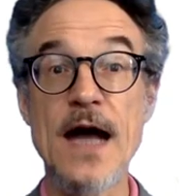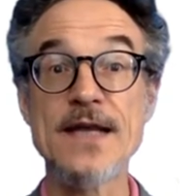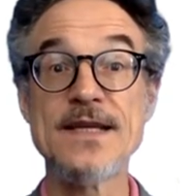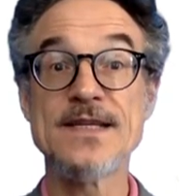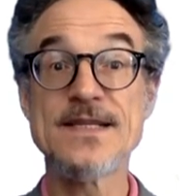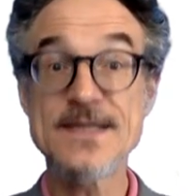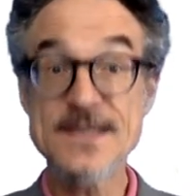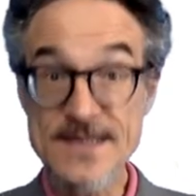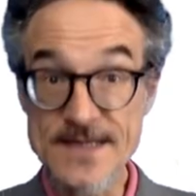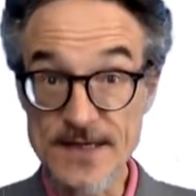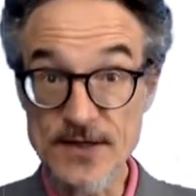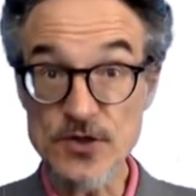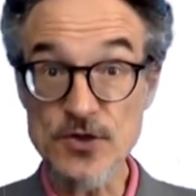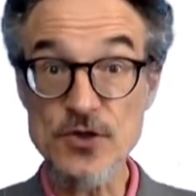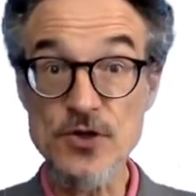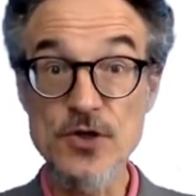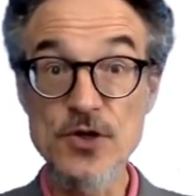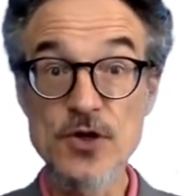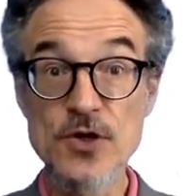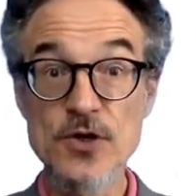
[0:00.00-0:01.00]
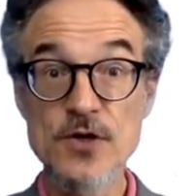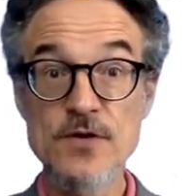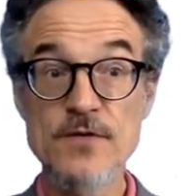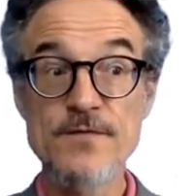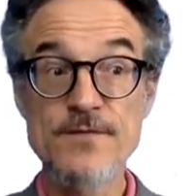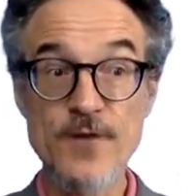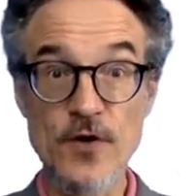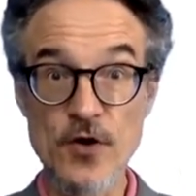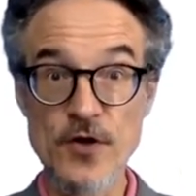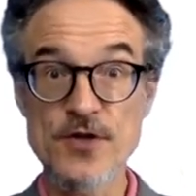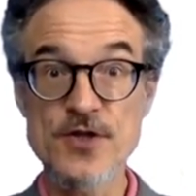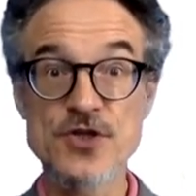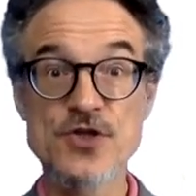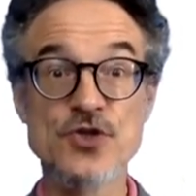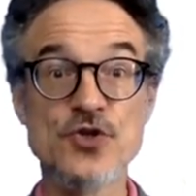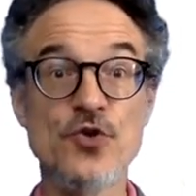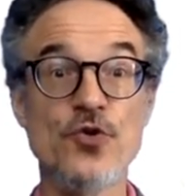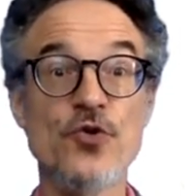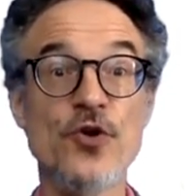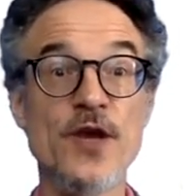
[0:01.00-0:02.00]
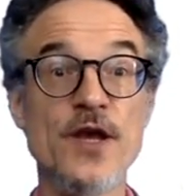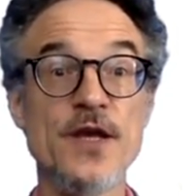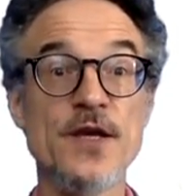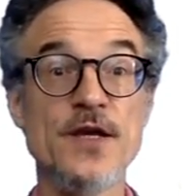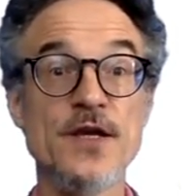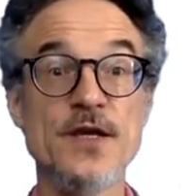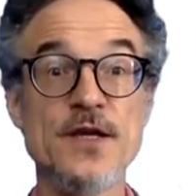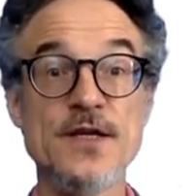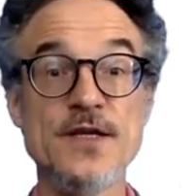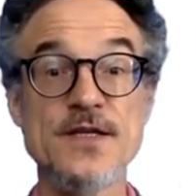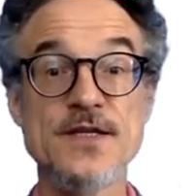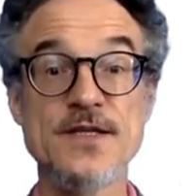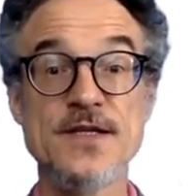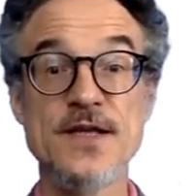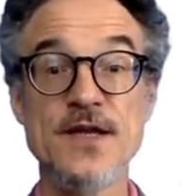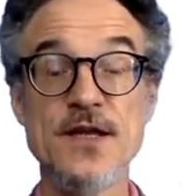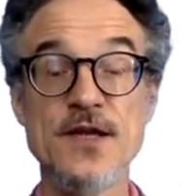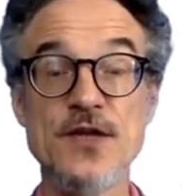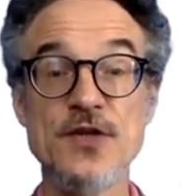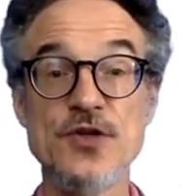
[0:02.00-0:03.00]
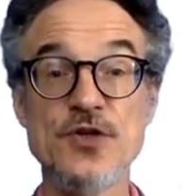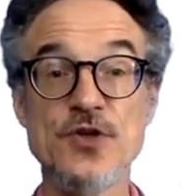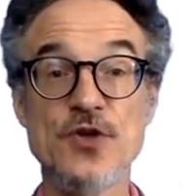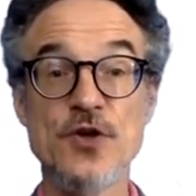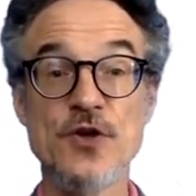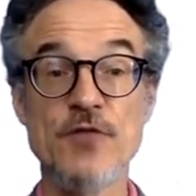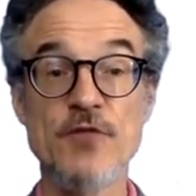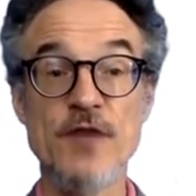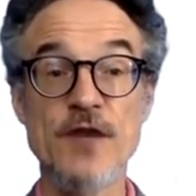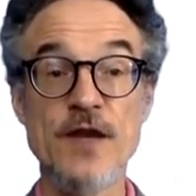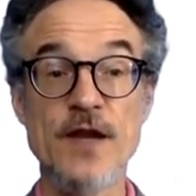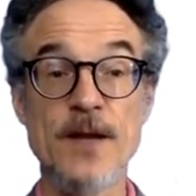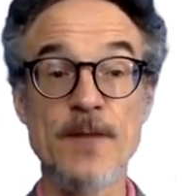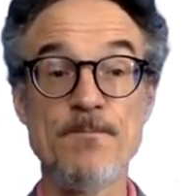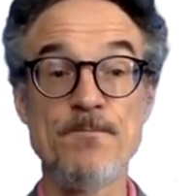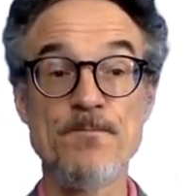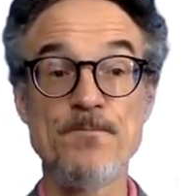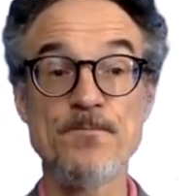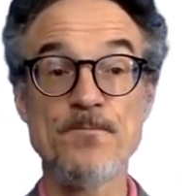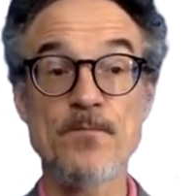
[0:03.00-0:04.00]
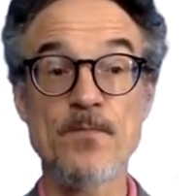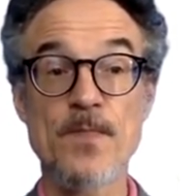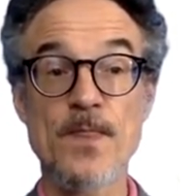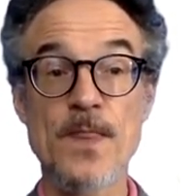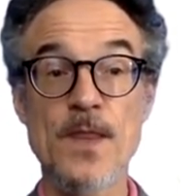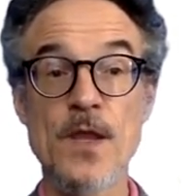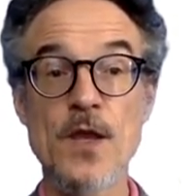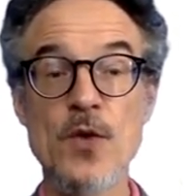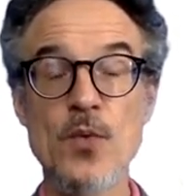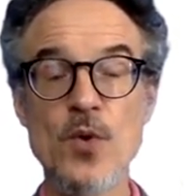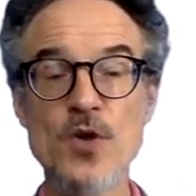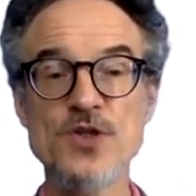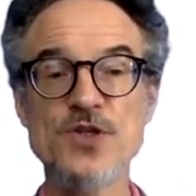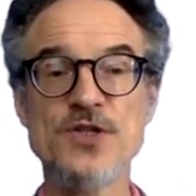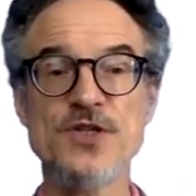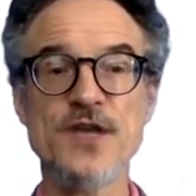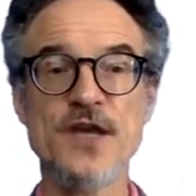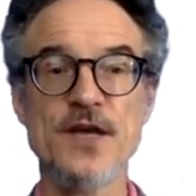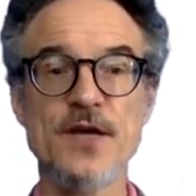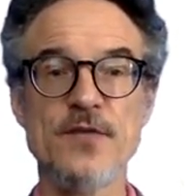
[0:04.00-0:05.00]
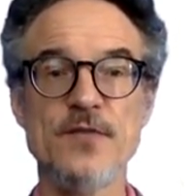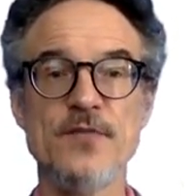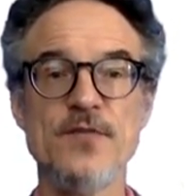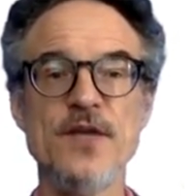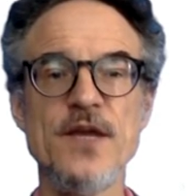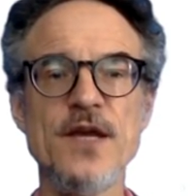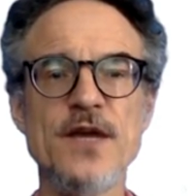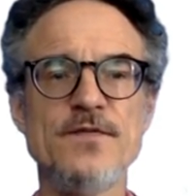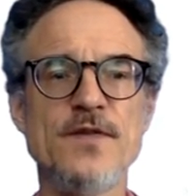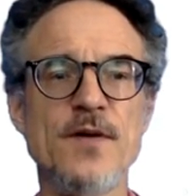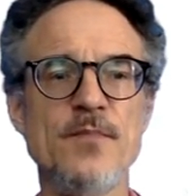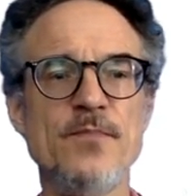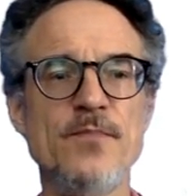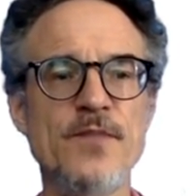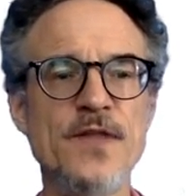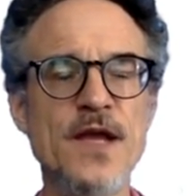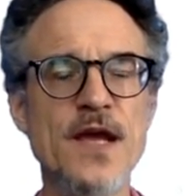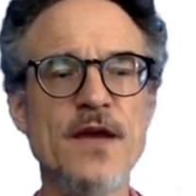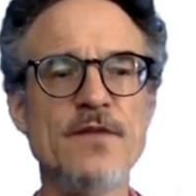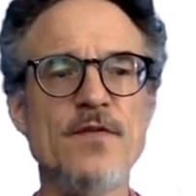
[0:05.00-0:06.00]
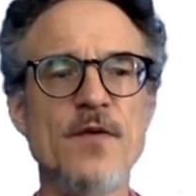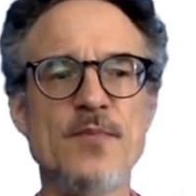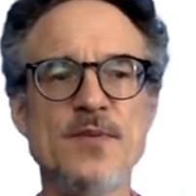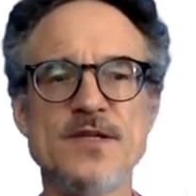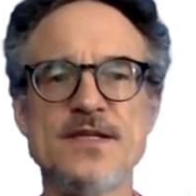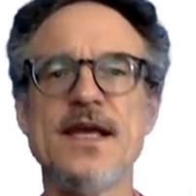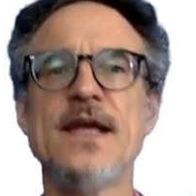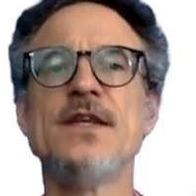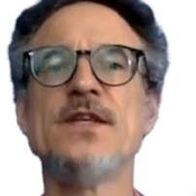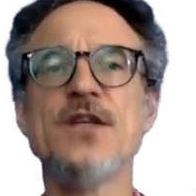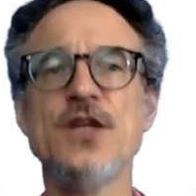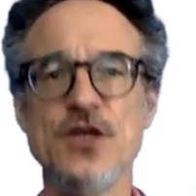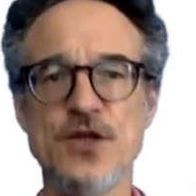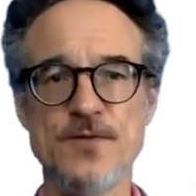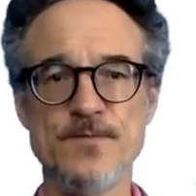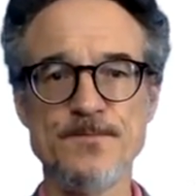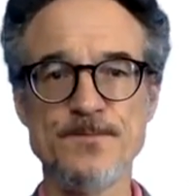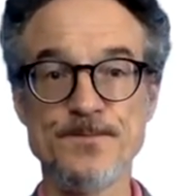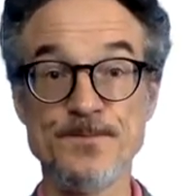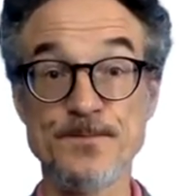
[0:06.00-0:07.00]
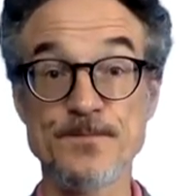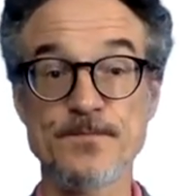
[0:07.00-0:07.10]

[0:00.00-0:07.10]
and still follow the story, still enjoy reading? What do you think? Think of a think of a percentage.